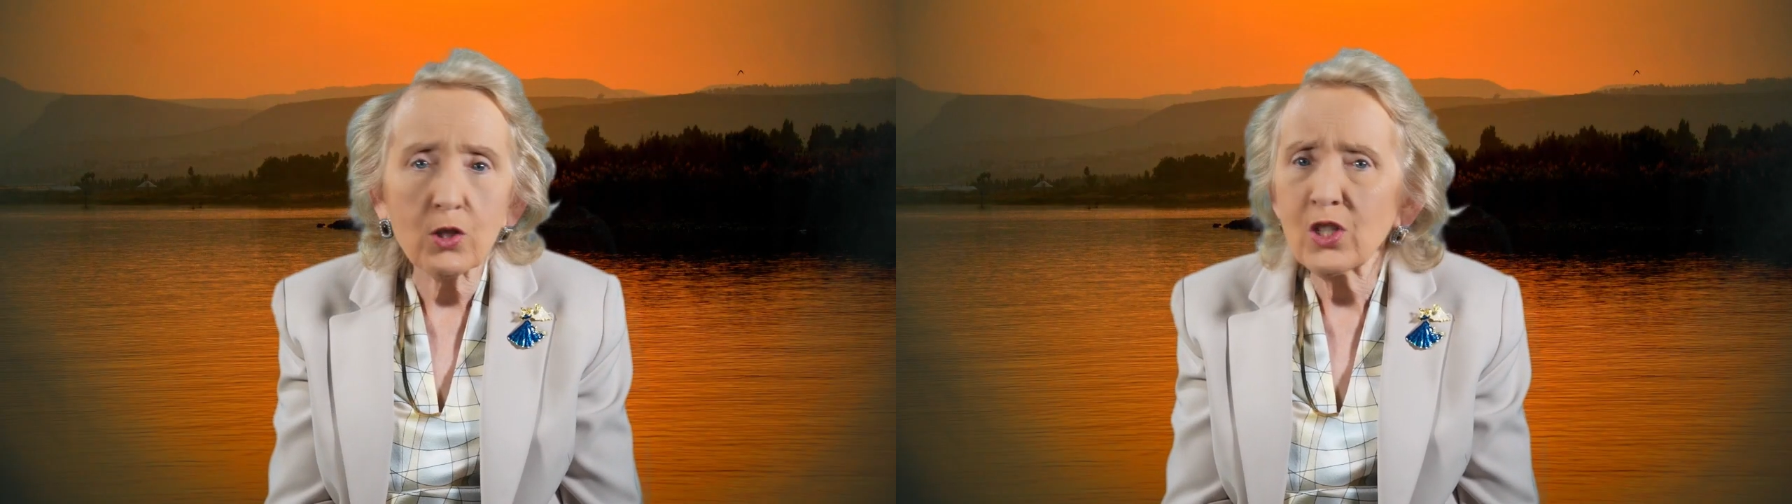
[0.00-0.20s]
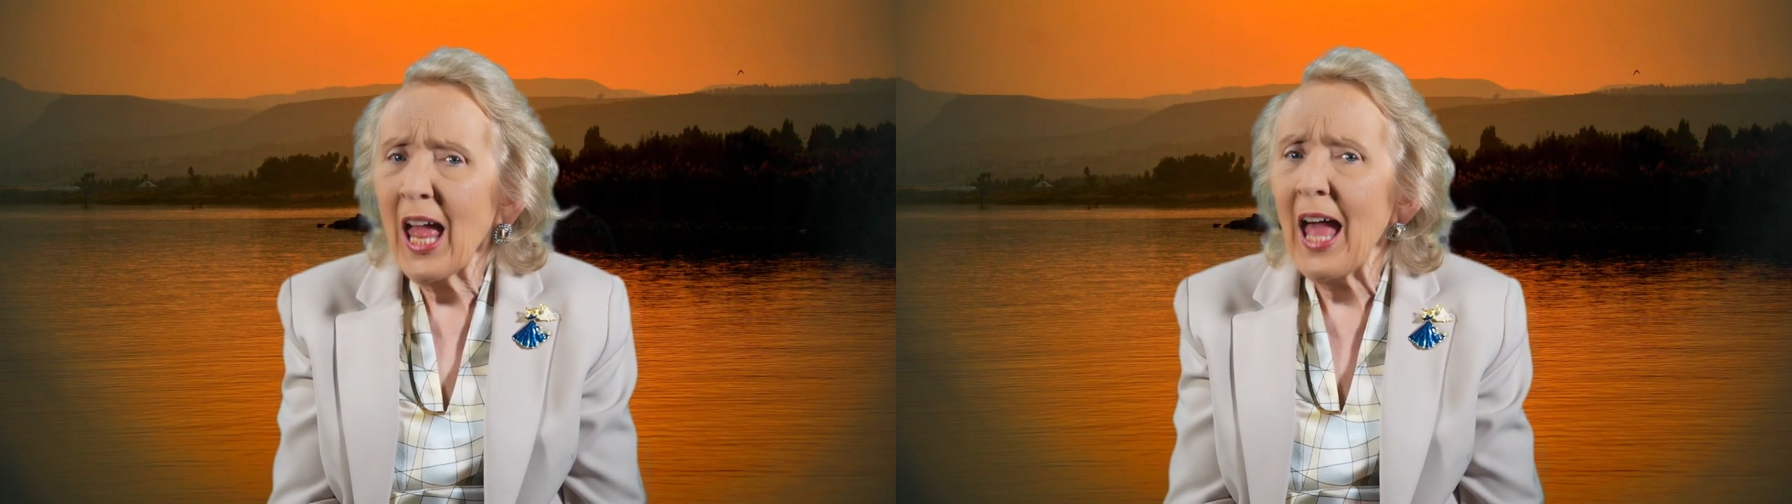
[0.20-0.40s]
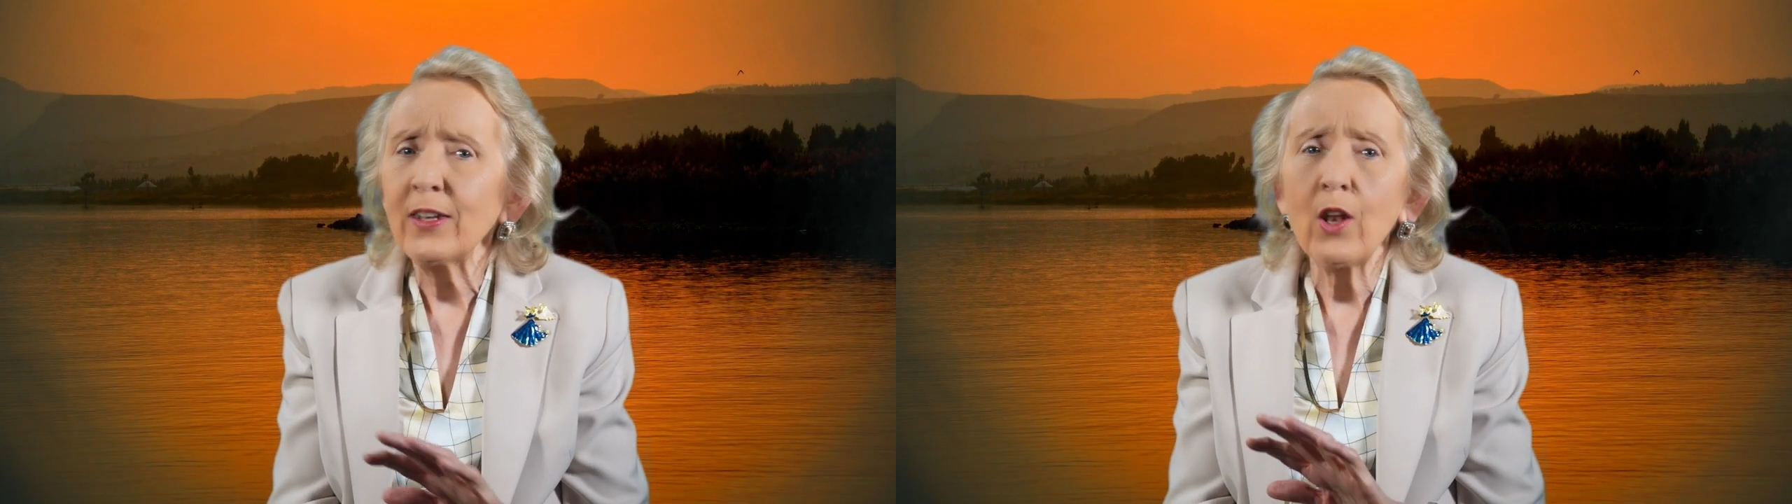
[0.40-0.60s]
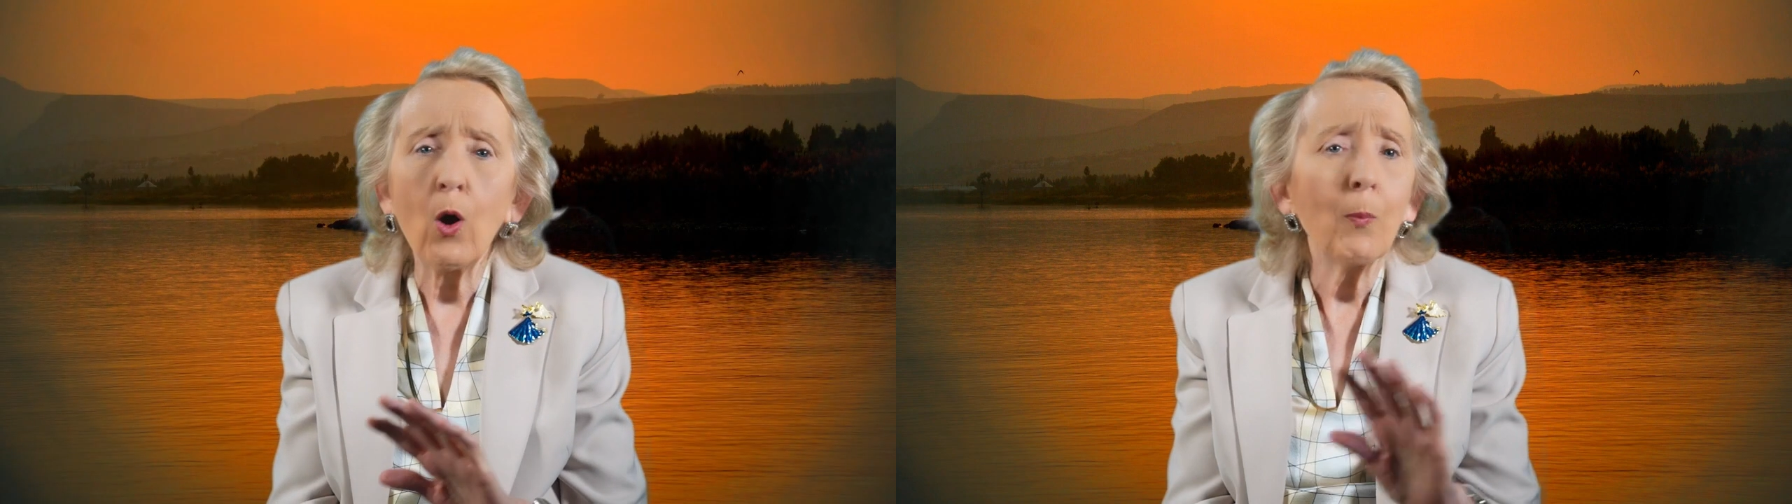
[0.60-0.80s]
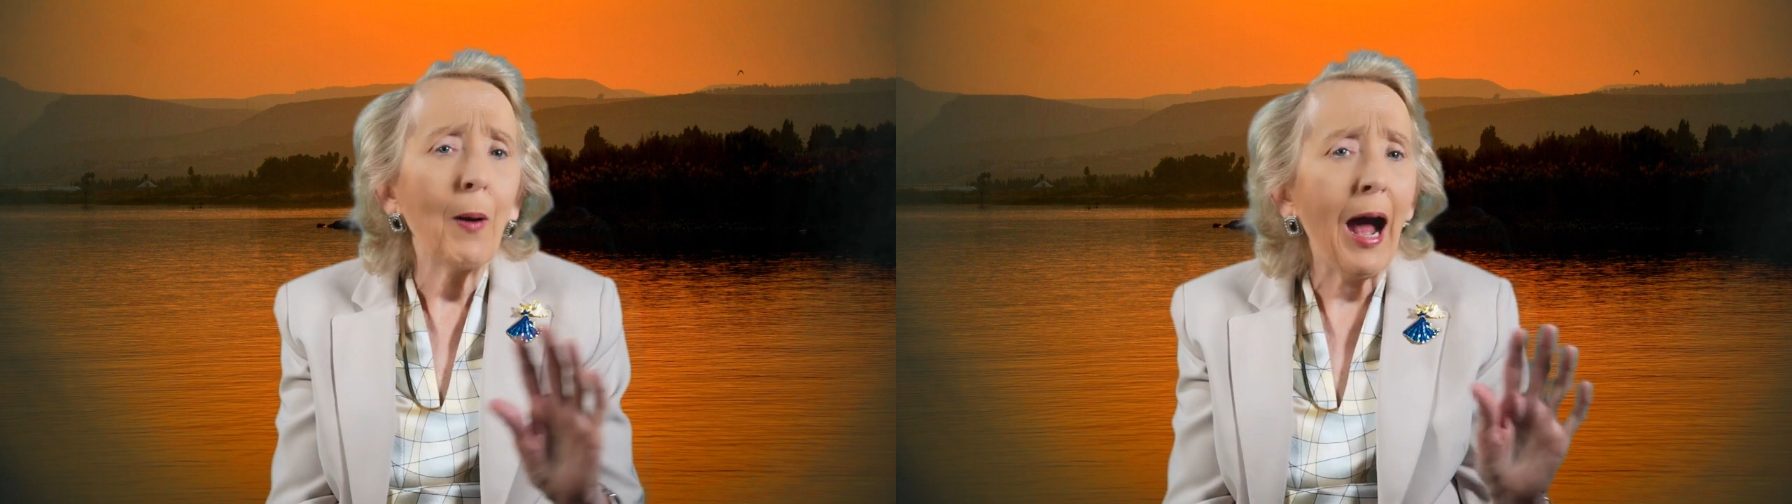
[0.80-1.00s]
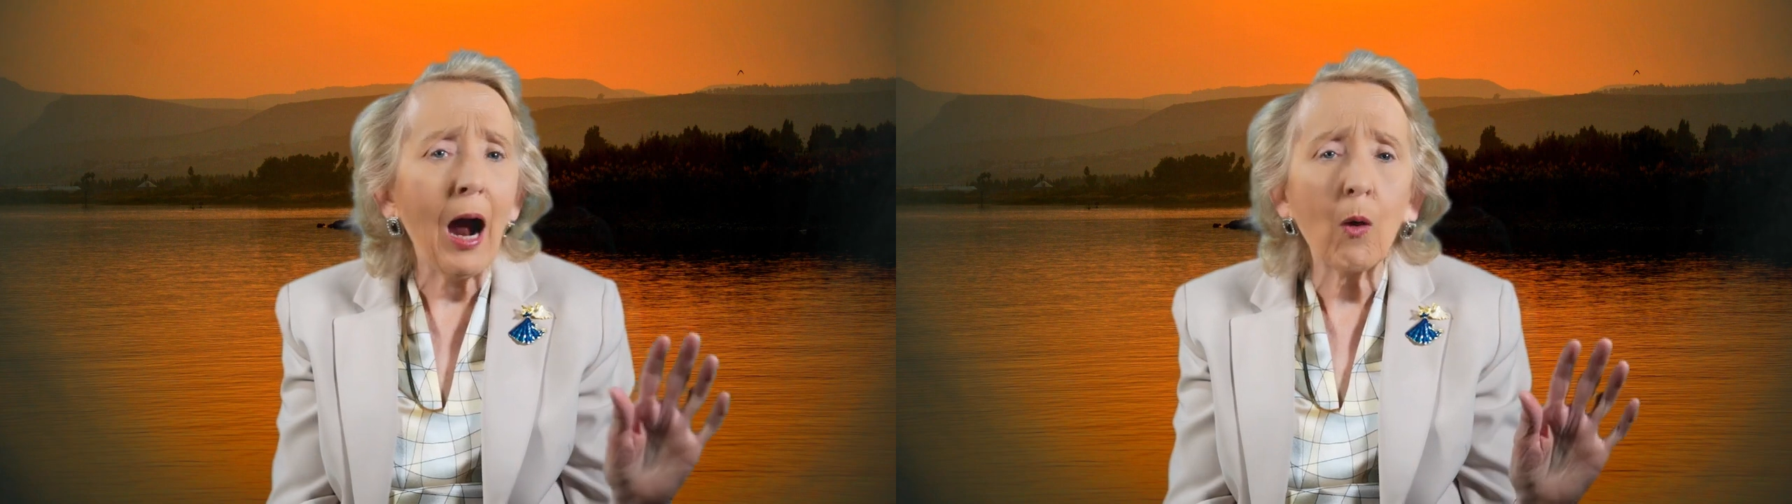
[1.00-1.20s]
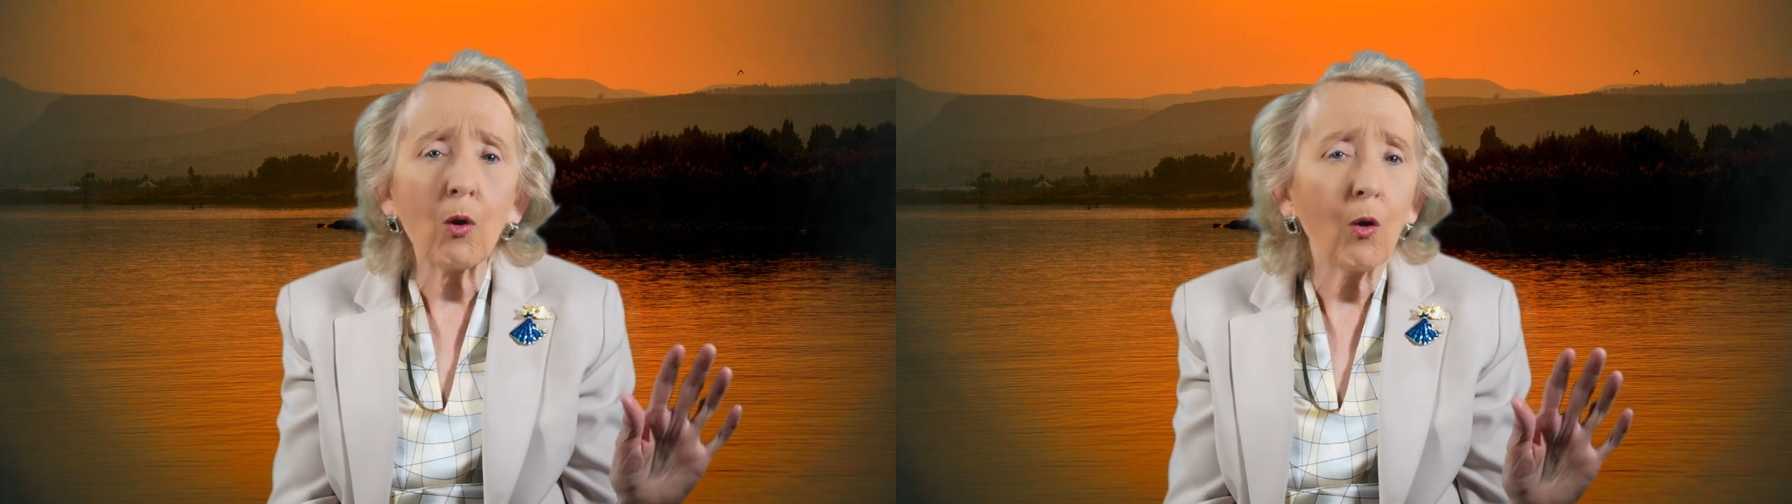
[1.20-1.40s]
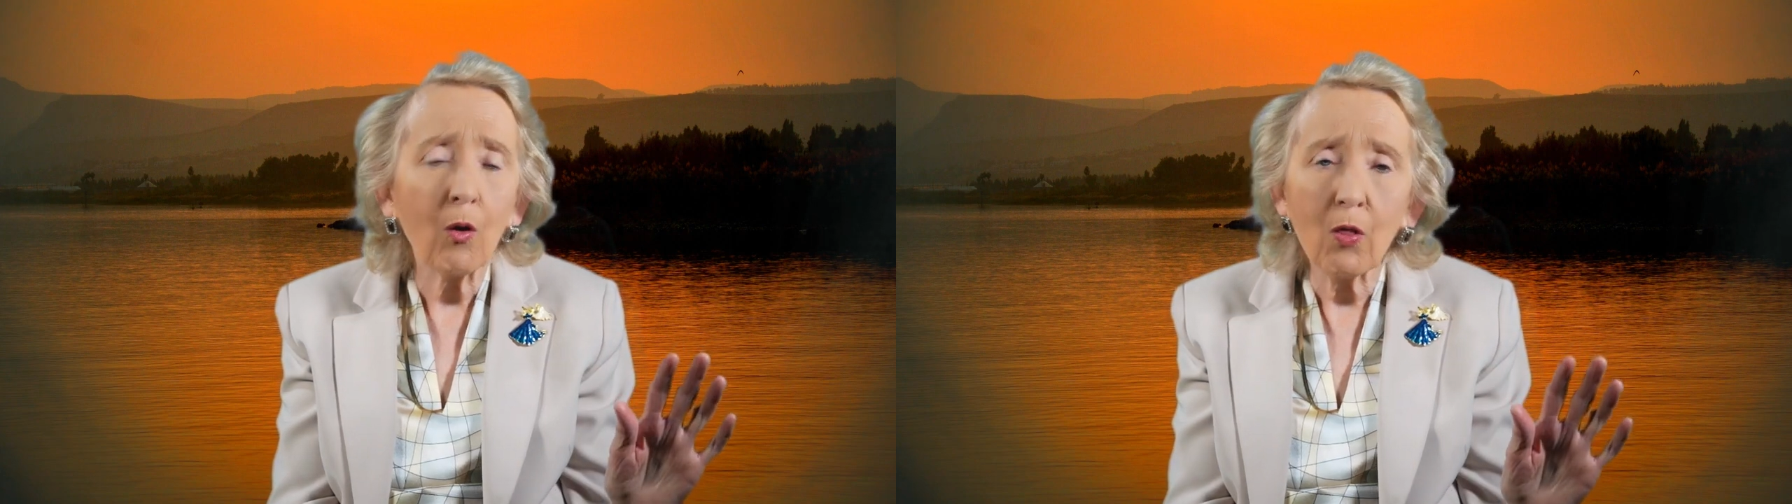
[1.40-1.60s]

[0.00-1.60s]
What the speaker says: She had no power or